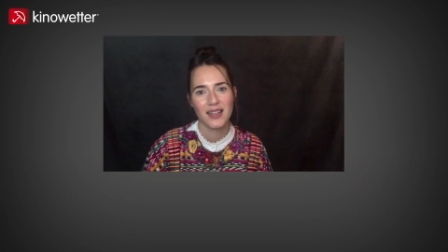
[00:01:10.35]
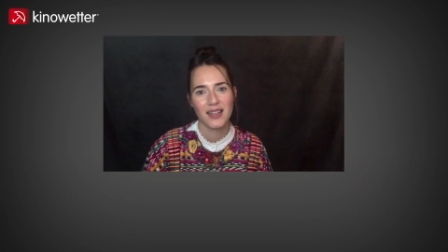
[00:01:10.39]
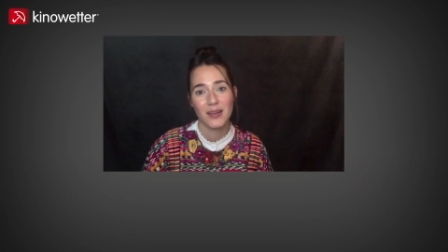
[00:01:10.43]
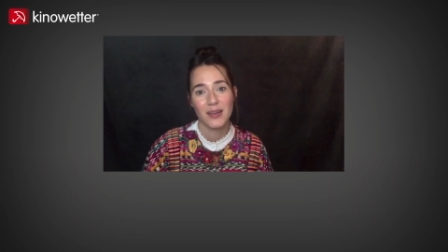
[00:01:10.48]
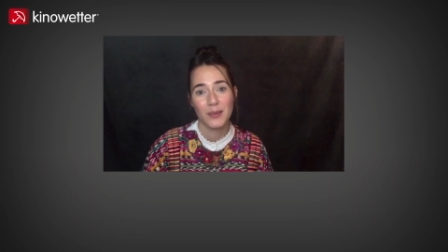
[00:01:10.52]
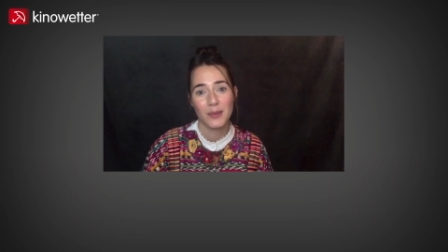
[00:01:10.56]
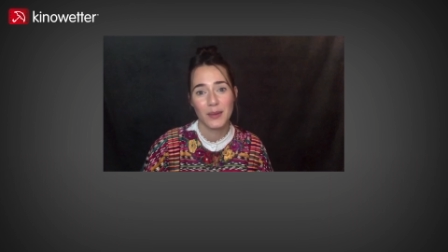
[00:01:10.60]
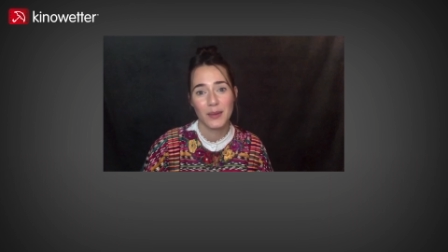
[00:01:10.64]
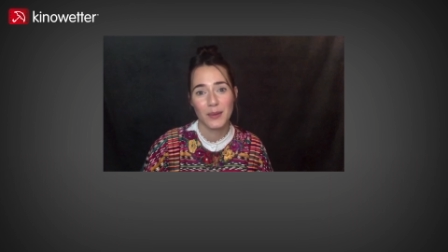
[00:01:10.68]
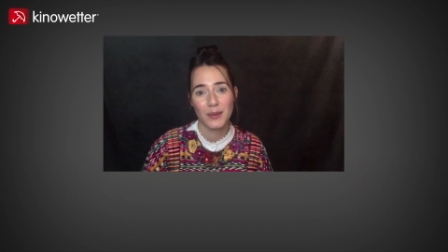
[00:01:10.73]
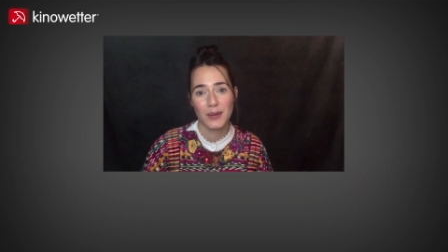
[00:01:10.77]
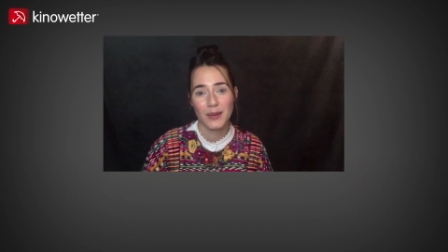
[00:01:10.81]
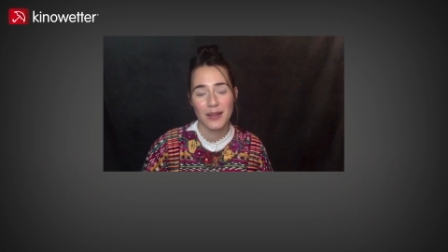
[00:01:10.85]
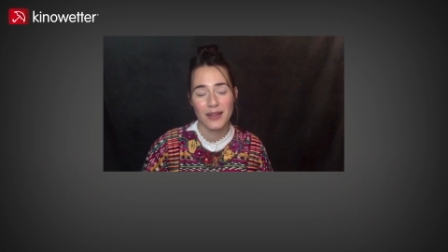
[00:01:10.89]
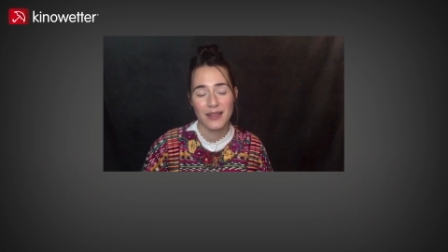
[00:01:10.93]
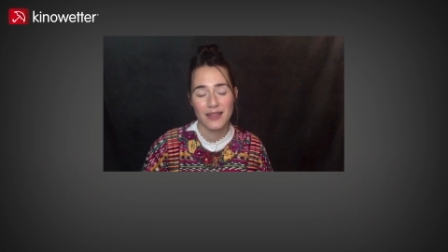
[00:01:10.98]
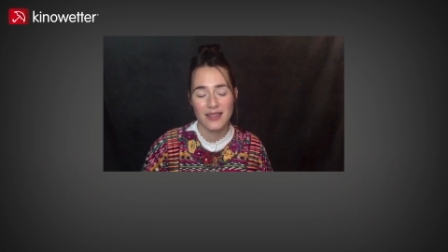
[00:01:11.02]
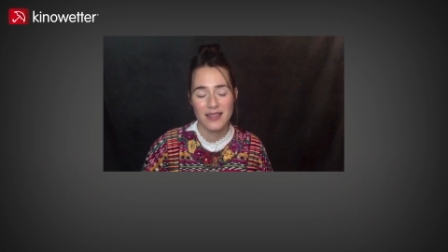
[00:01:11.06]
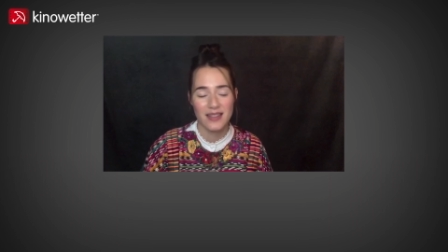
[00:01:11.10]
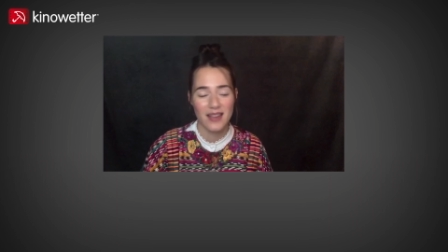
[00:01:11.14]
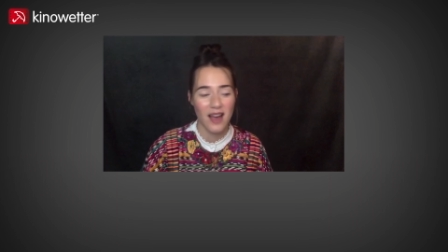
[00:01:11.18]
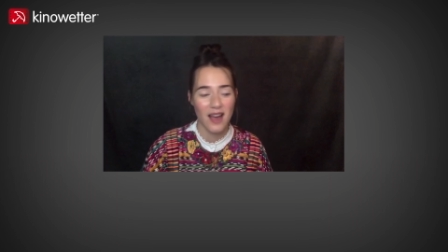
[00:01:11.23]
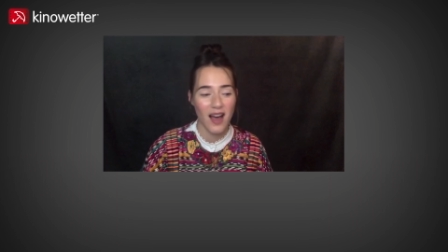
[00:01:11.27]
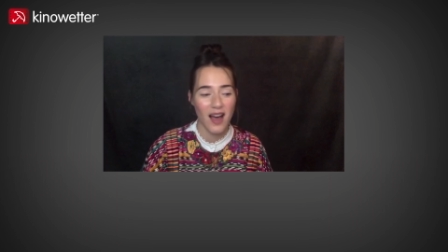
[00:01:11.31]
we were in this
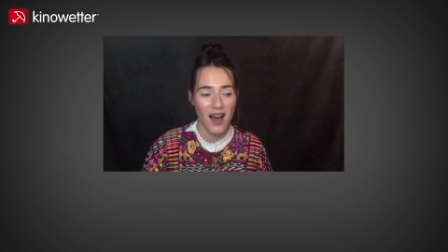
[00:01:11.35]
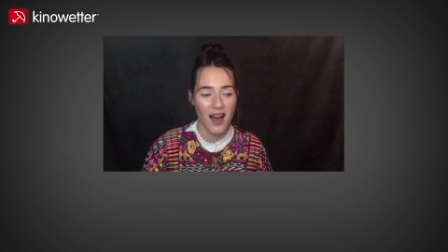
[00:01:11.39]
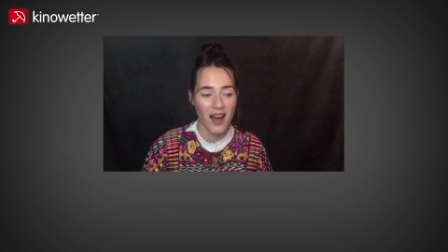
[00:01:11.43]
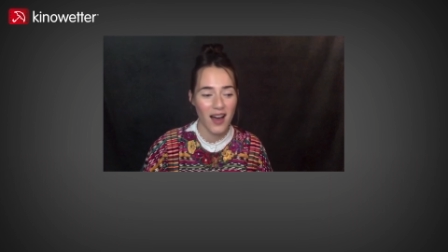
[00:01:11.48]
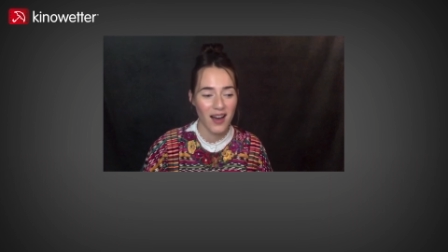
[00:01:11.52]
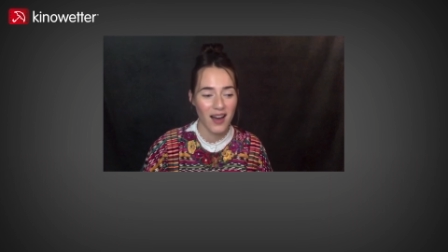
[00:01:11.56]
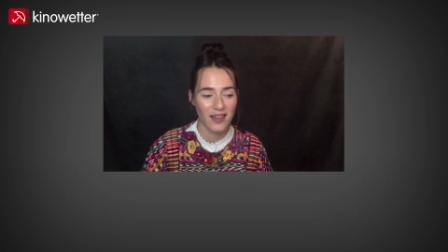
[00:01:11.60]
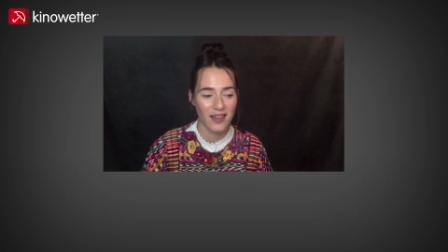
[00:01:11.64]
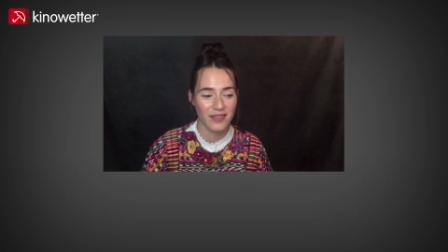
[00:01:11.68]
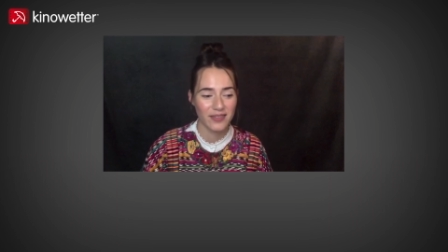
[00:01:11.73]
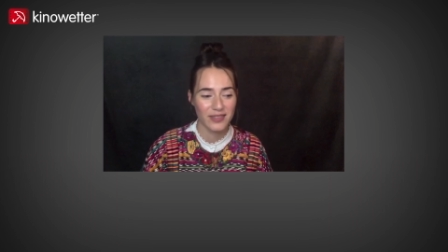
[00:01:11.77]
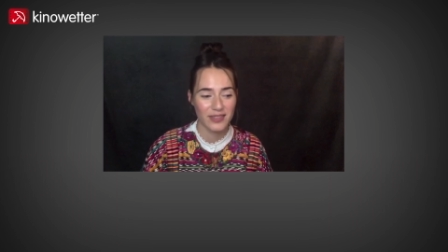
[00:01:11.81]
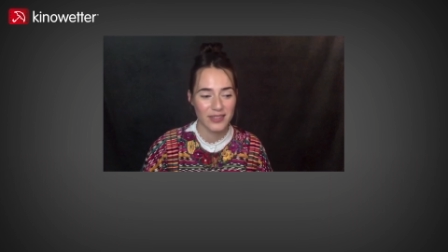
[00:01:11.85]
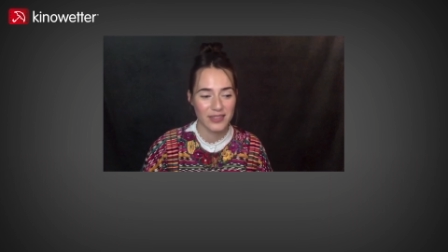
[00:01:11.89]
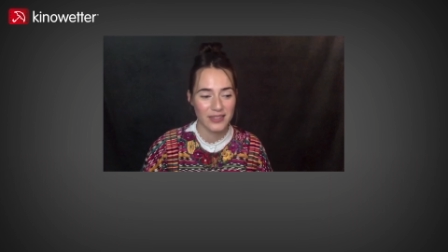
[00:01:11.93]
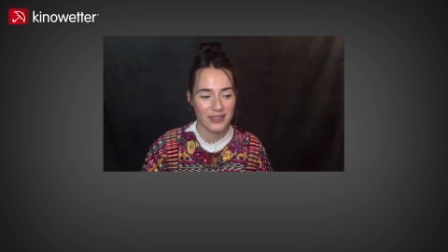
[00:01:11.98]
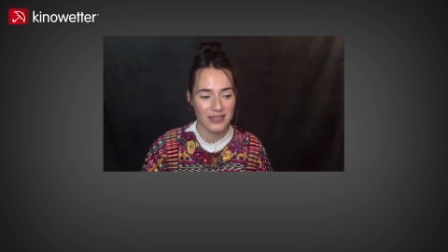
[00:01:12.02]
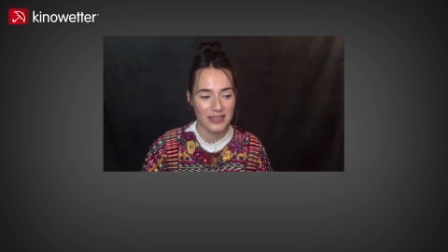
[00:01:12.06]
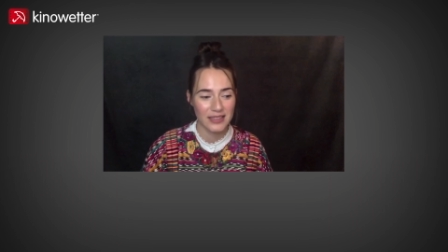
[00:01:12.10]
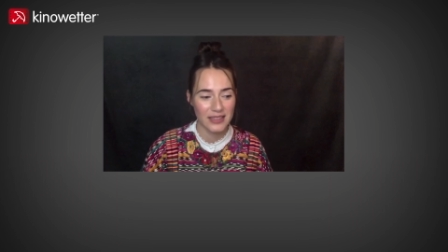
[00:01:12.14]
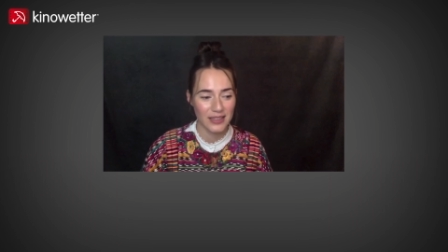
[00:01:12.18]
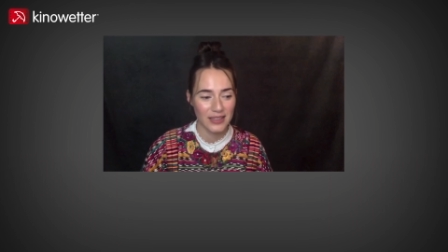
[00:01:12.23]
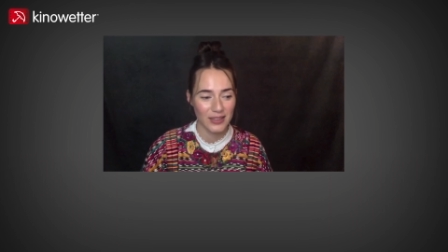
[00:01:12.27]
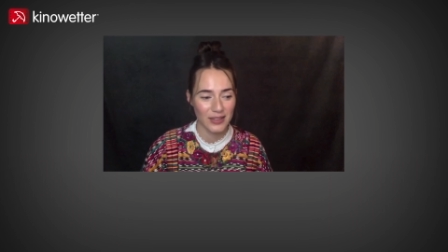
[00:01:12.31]
car for,
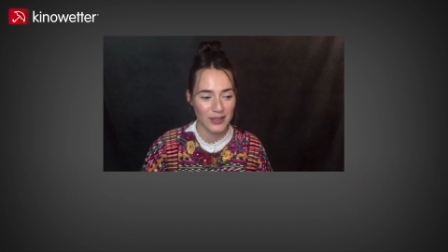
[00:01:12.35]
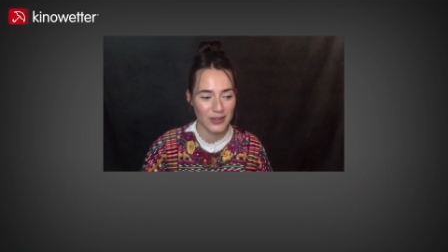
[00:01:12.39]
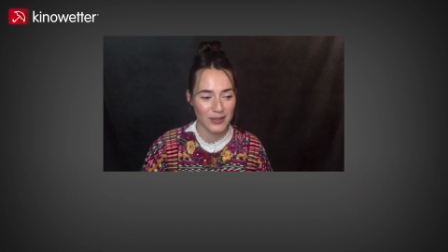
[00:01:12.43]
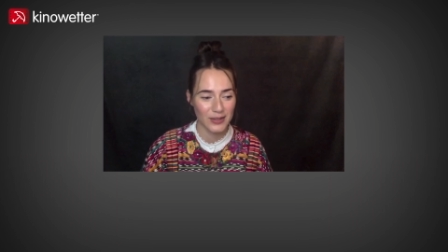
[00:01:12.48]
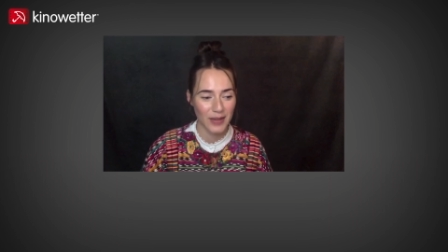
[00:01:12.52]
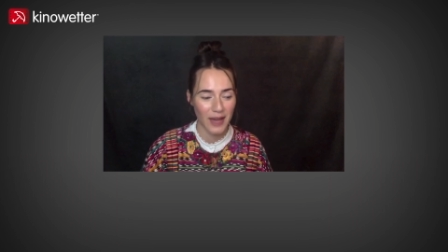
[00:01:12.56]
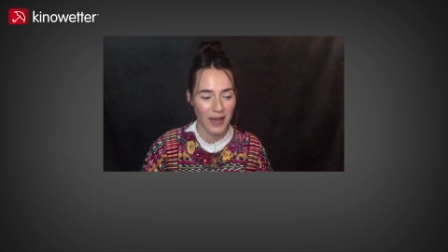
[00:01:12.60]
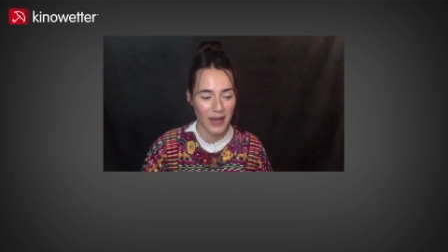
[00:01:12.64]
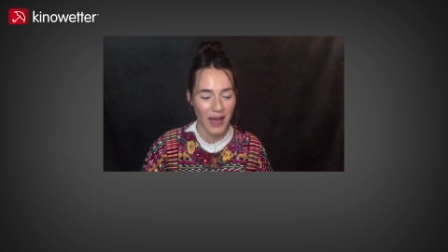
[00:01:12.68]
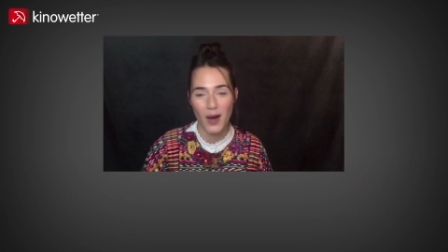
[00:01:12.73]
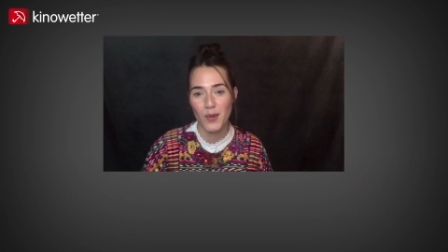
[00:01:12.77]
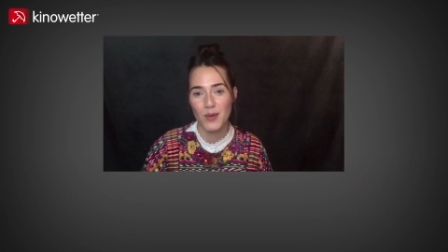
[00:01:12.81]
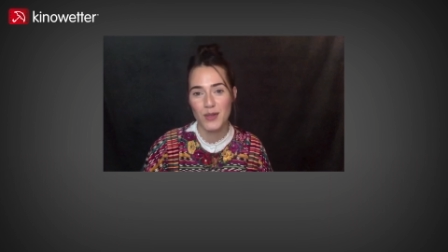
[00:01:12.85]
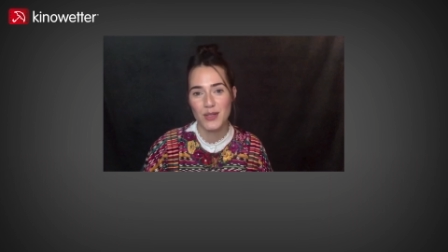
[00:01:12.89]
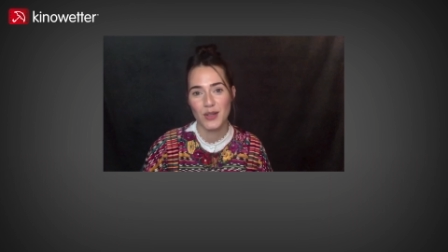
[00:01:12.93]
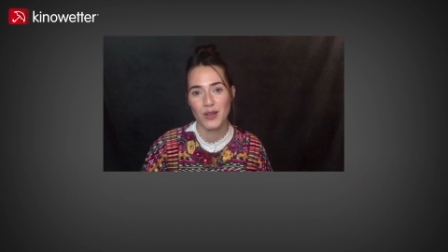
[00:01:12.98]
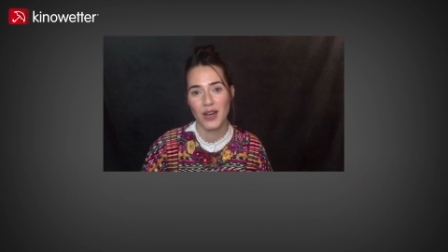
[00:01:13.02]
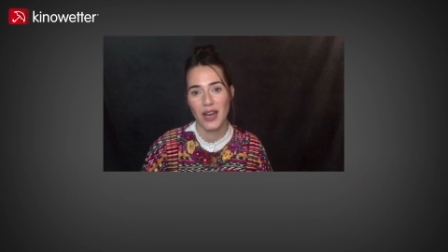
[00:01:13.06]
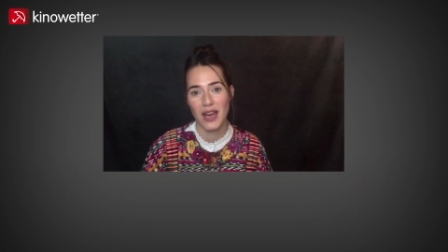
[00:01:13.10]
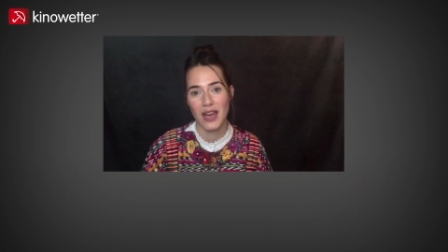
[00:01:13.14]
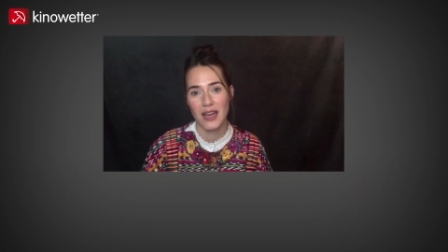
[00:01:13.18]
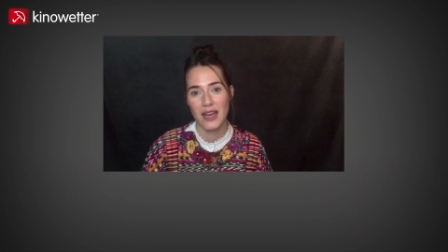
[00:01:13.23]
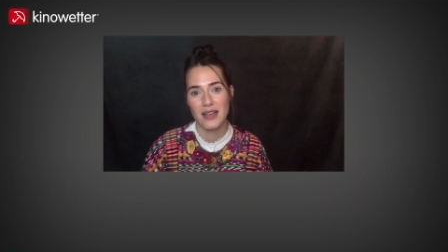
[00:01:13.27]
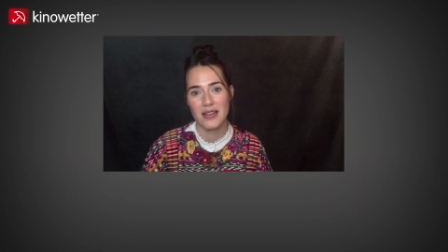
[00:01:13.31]
you know, hours on
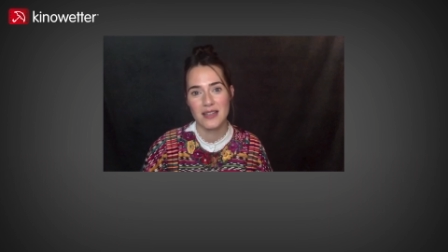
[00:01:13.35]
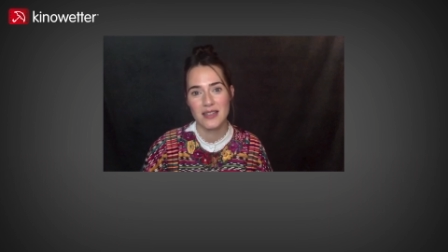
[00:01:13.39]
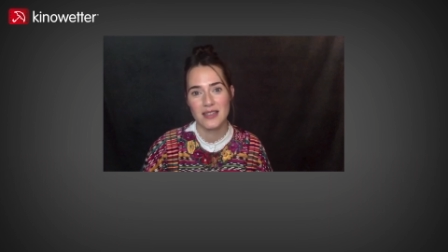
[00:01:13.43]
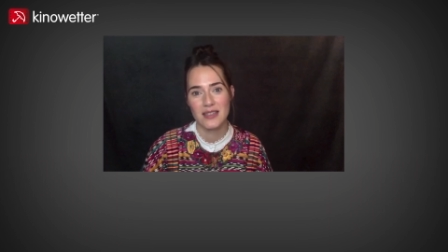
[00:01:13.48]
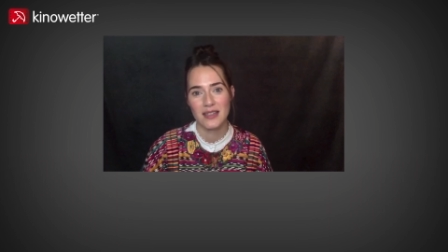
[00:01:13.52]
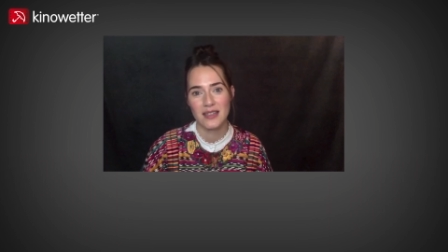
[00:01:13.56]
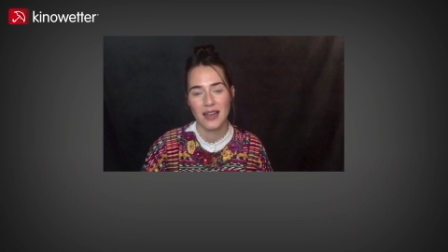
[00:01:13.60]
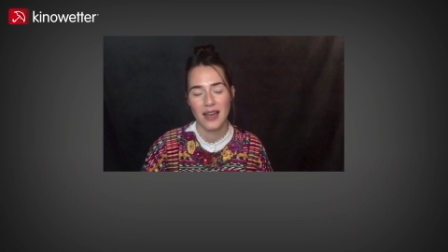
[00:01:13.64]
end,